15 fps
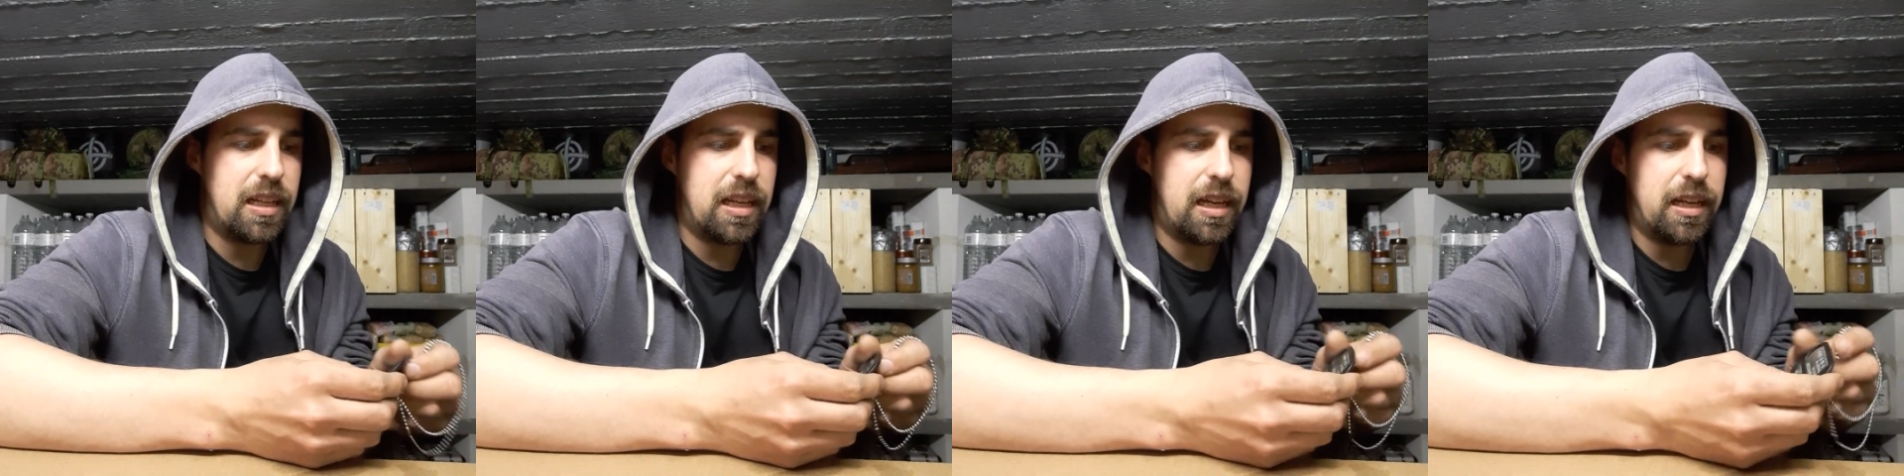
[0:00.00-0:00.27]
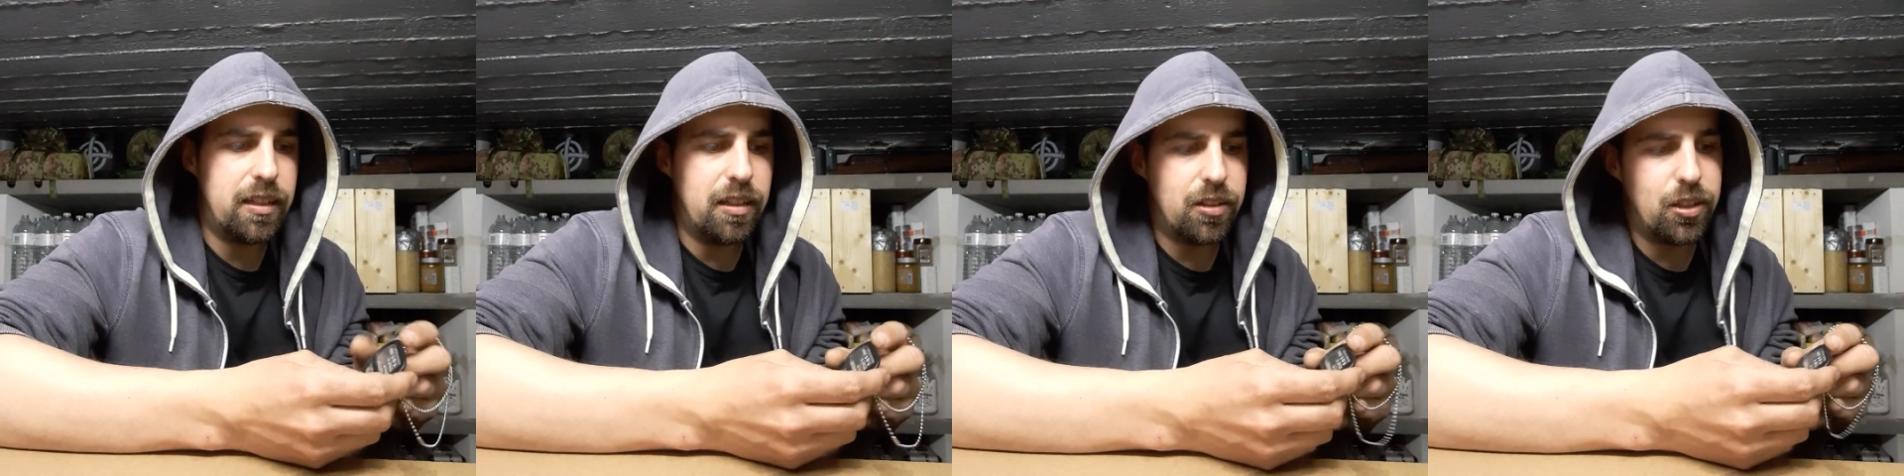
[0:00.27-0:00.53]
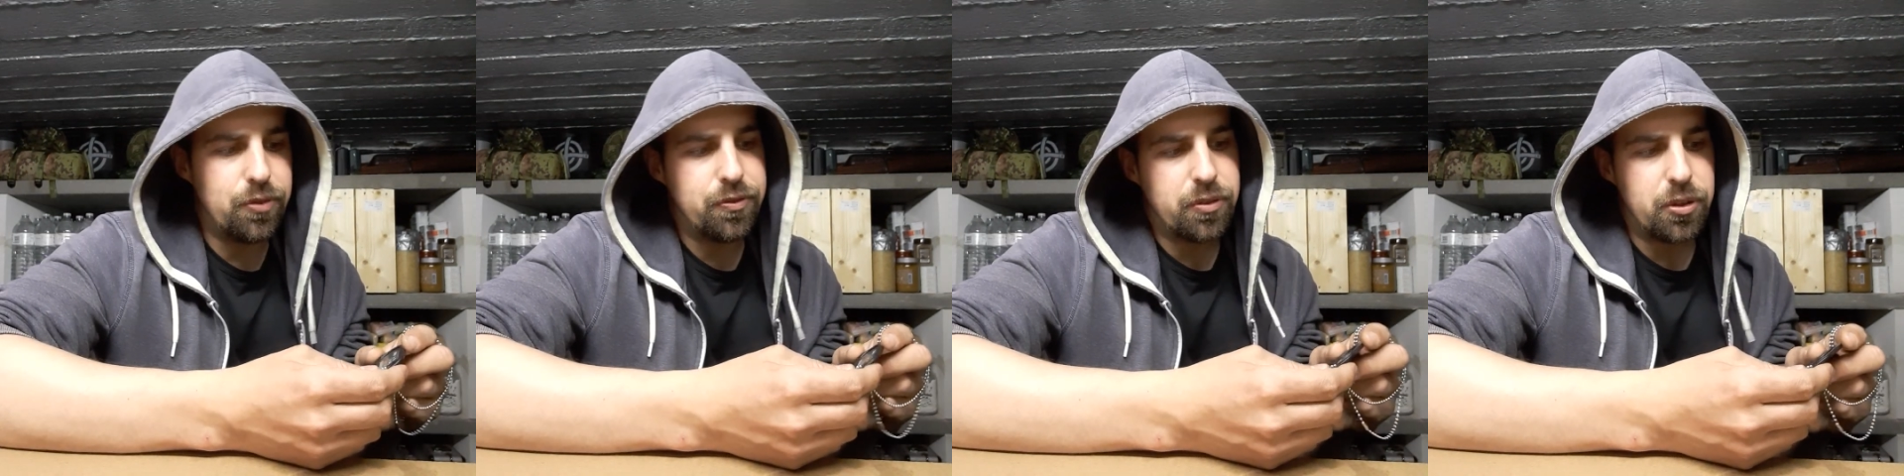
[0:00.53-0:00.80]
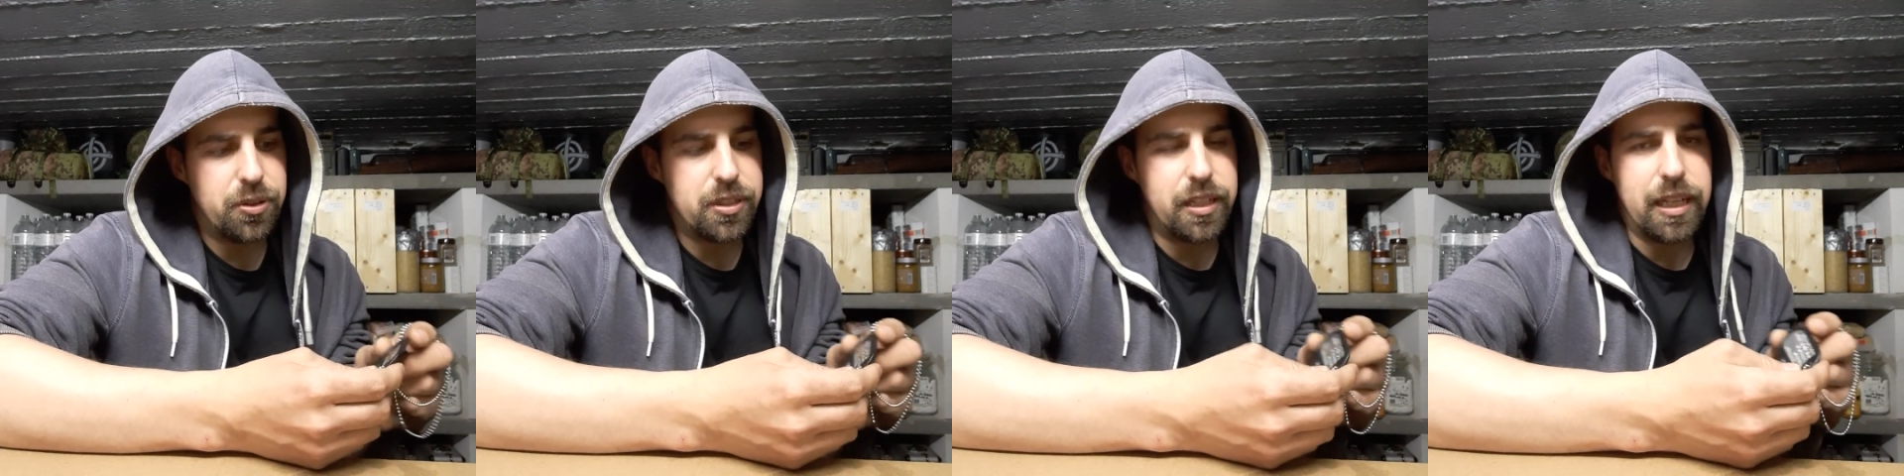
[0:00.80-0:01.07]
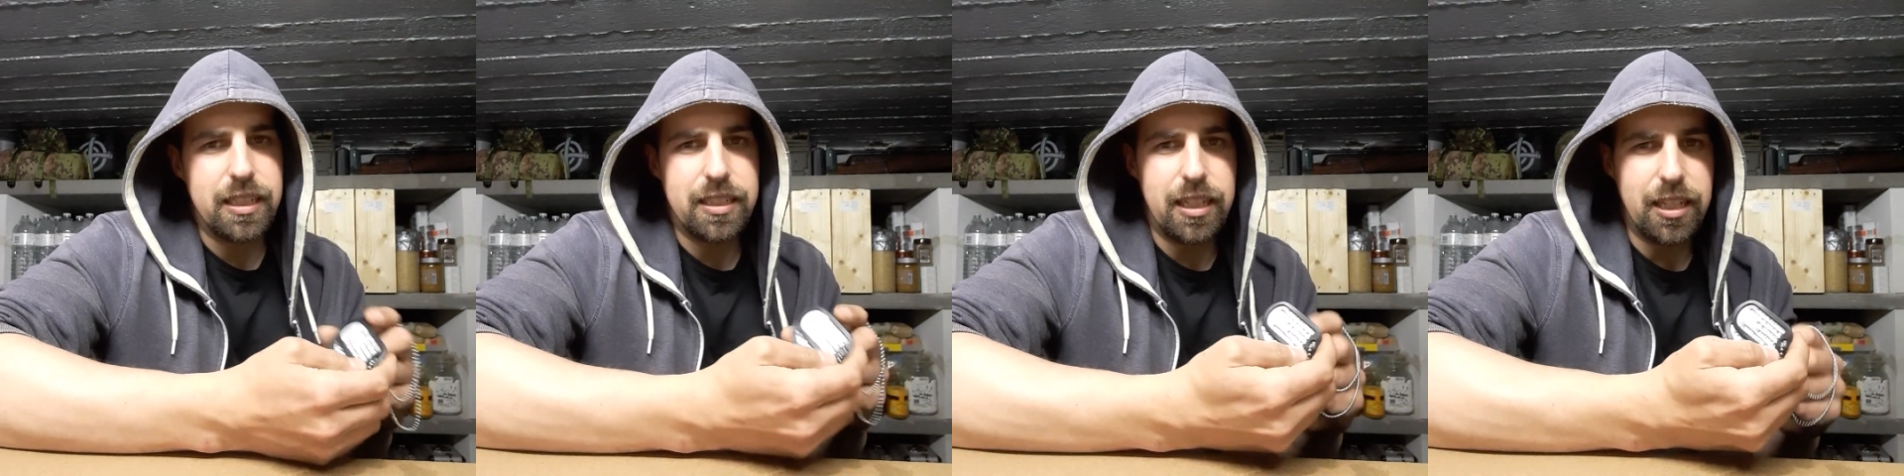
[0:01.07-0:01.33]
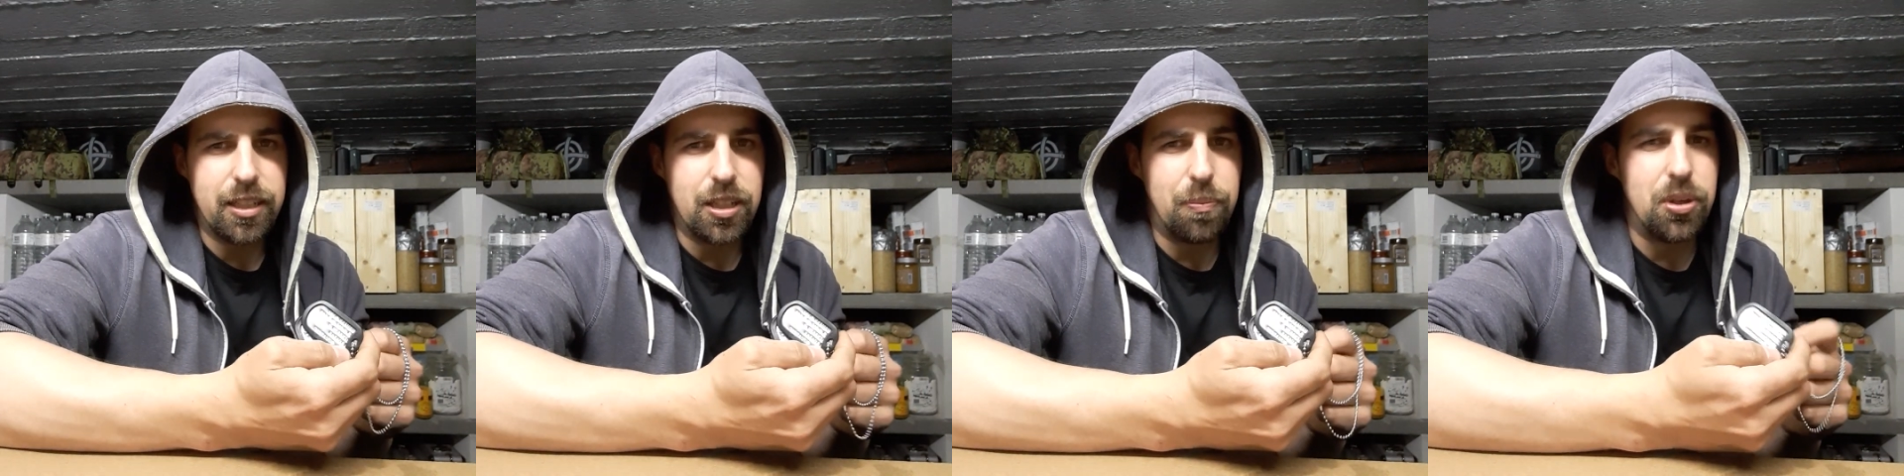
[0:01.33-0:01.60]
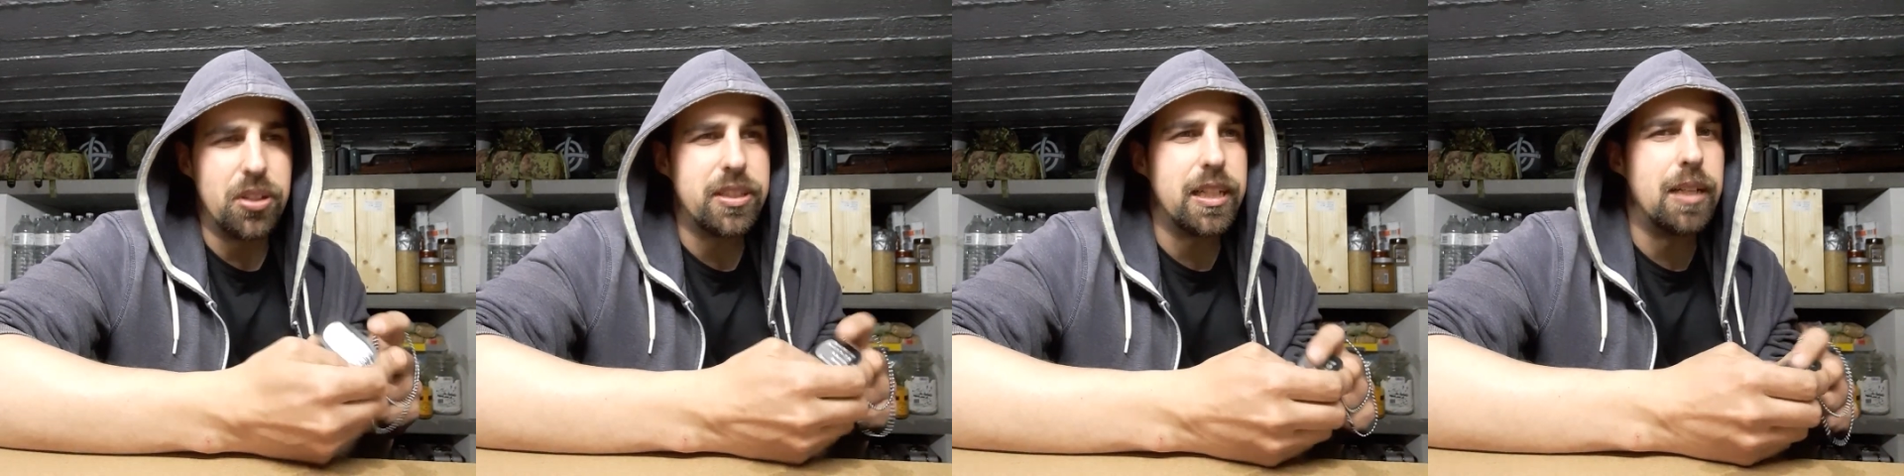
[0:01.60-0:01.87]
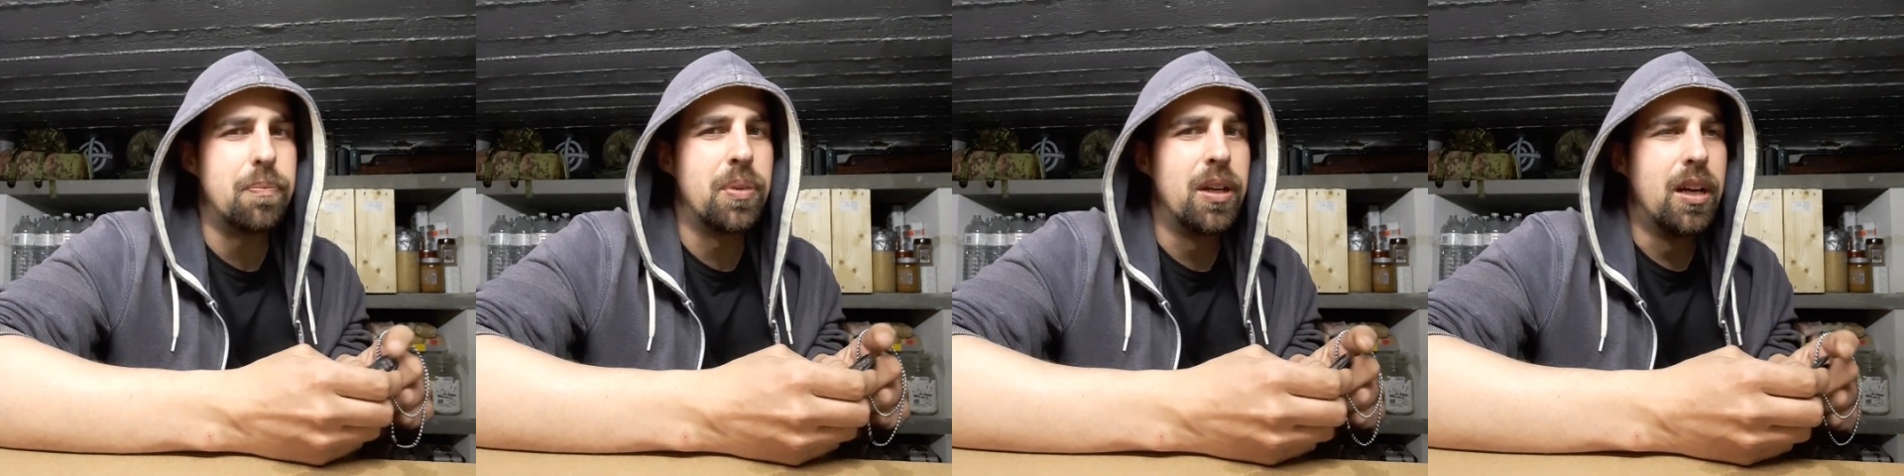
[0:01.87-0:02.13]
and of course, the next thing, the blood
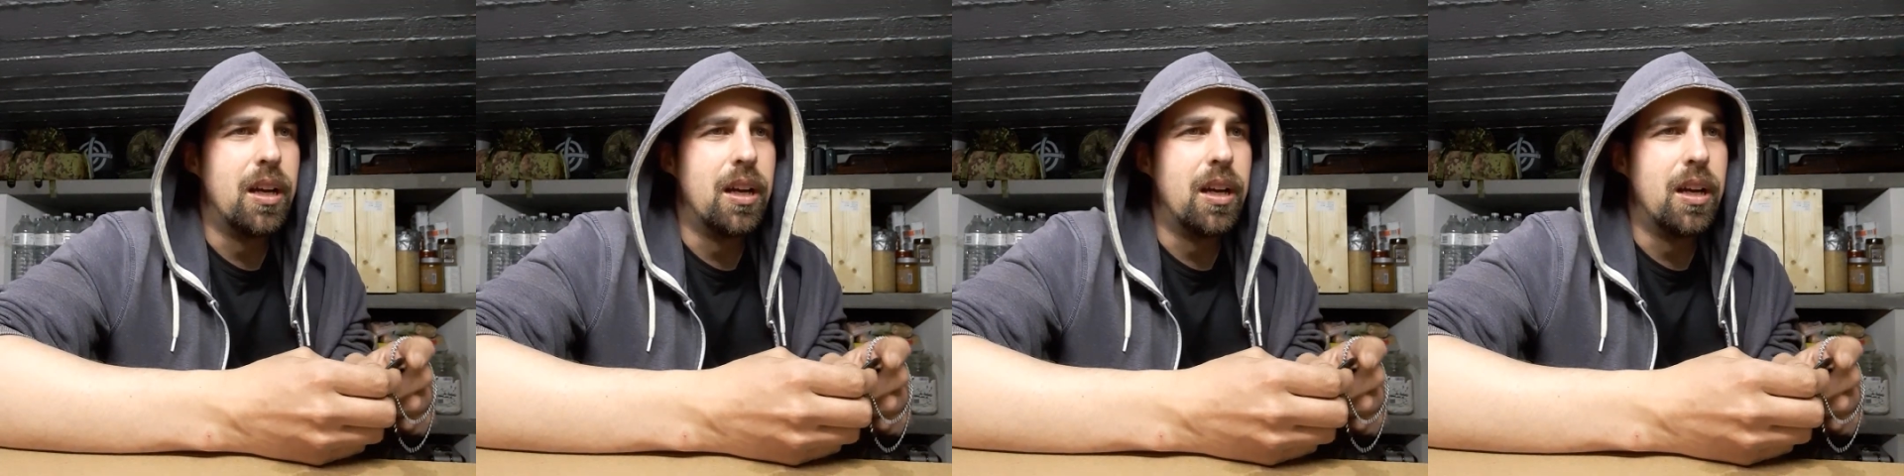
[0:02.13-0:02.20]
type.